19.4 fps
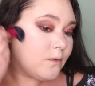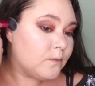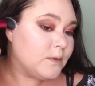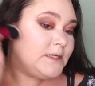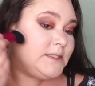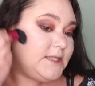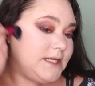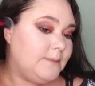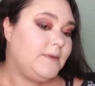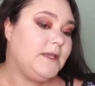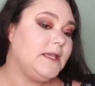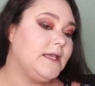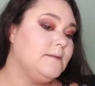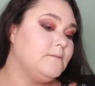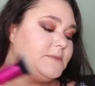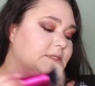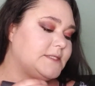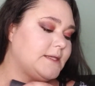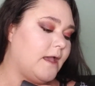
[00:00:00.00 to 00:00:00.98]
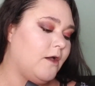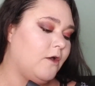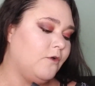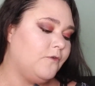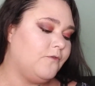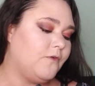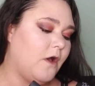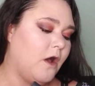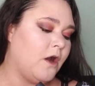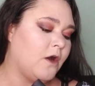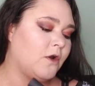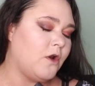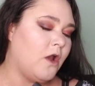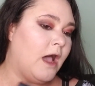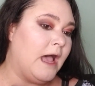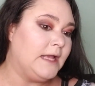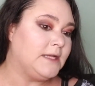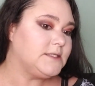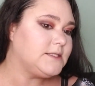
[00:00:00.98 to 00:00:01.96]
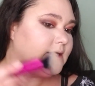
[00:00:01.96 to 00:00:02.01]
redeeming himself are
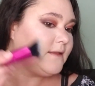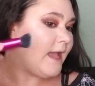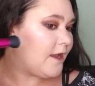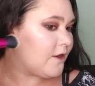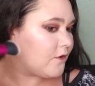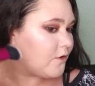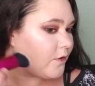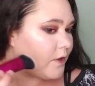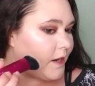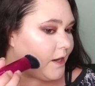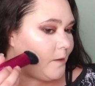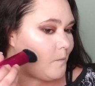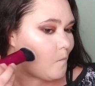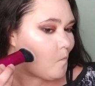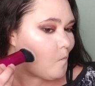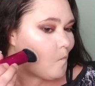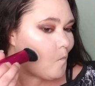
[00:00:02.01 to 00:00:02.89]
not that great.